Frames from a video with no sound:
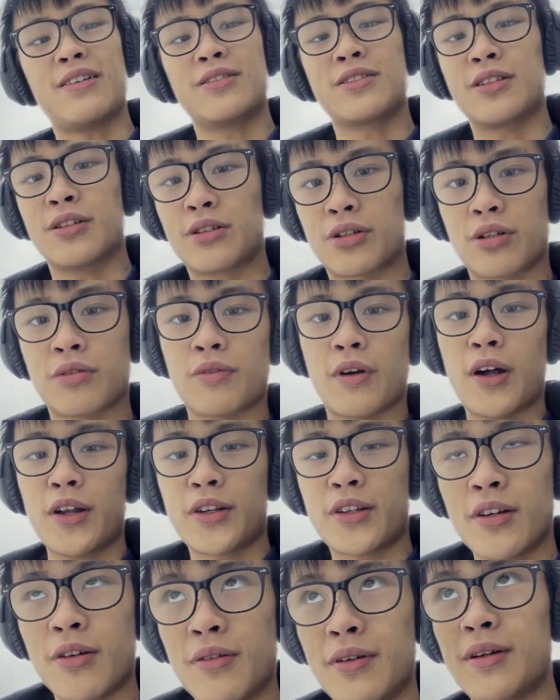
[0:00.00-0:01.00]
So
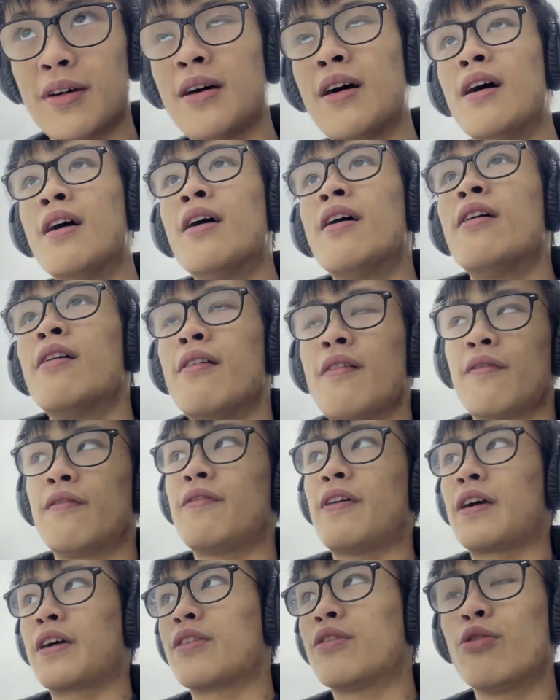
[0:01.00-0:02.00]
Toronto and
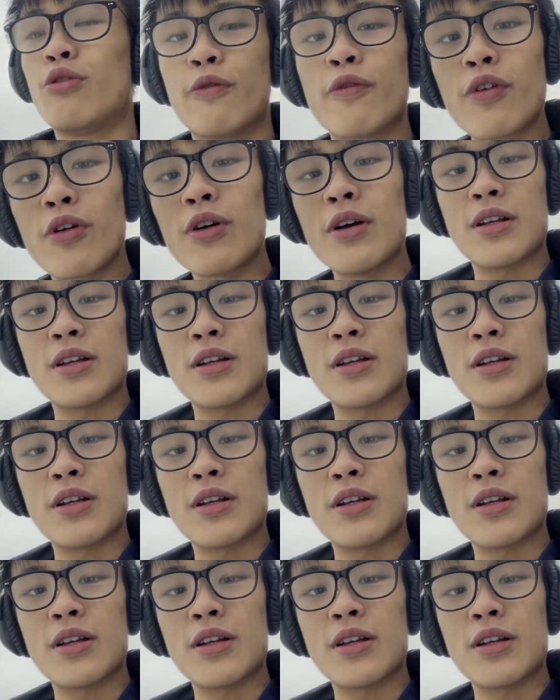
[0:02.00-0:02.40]
Vancouver